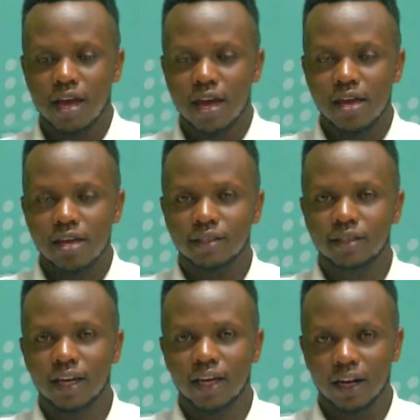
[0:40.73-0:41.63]
Sell,
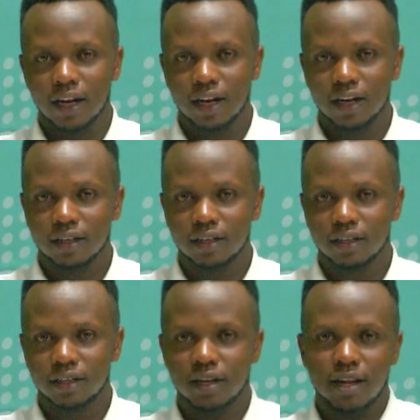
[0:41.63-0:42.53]

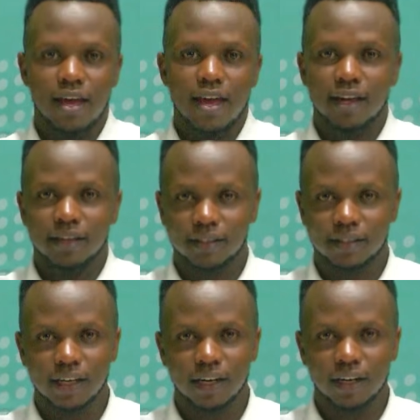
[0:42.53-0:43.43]
sell.
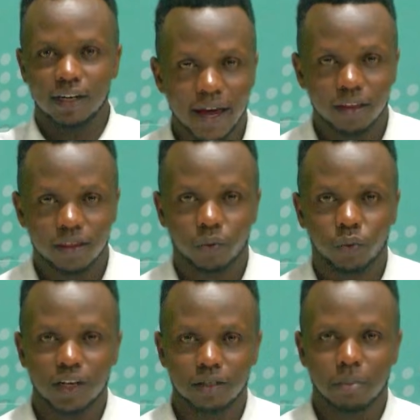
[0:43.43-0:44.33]
The
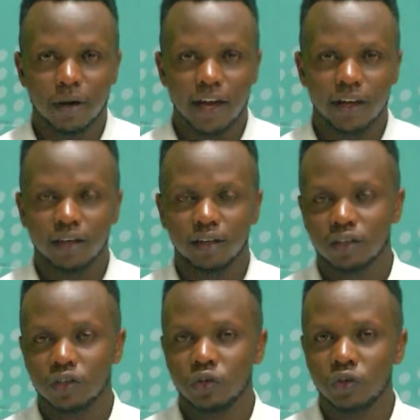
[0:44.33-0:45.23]
word buy, you
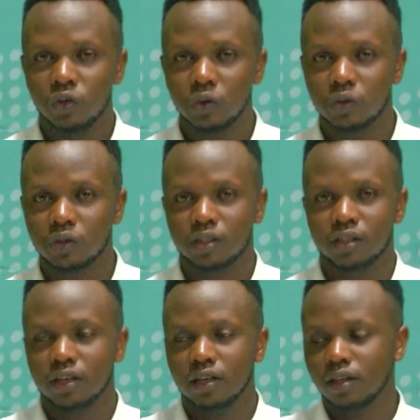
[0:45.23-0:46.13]
use
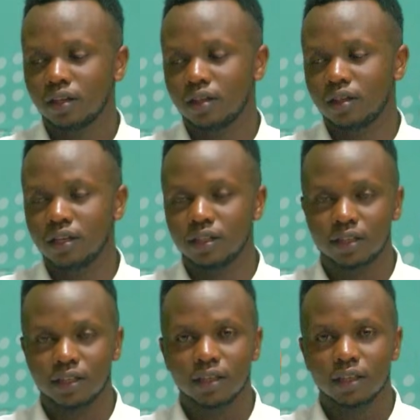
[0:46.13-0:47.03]
this
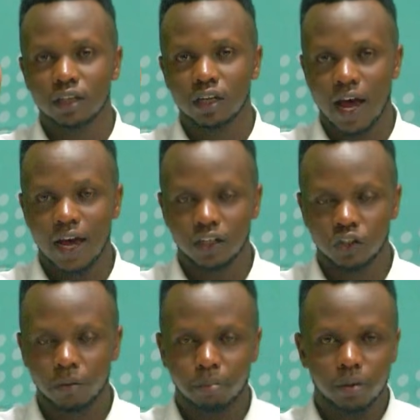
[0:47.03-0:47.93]

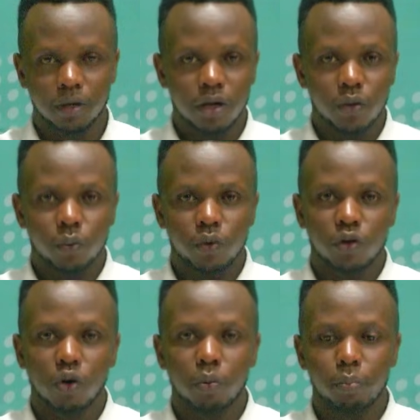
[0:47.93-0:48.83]
hardship with
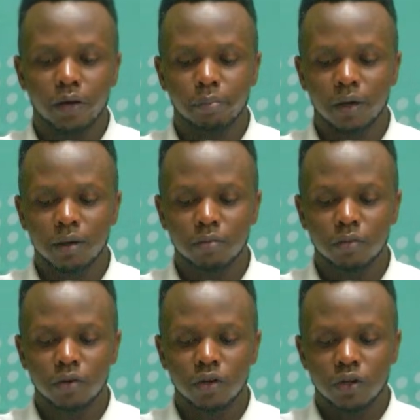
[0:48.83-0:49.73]
open palm,
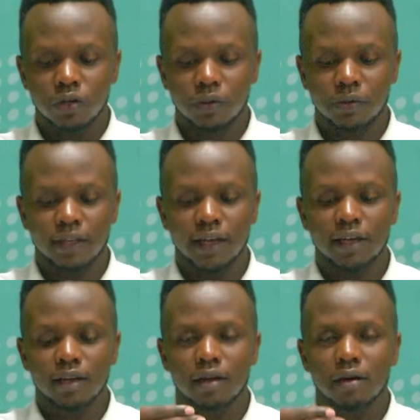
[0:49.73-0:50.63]
you say
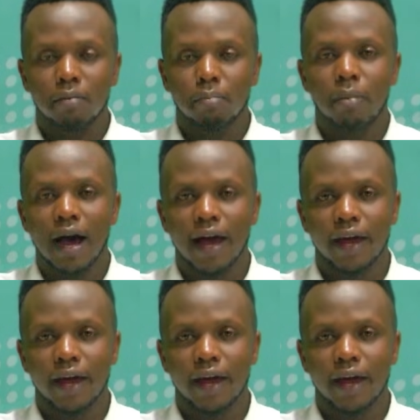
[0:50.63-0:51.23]
buy,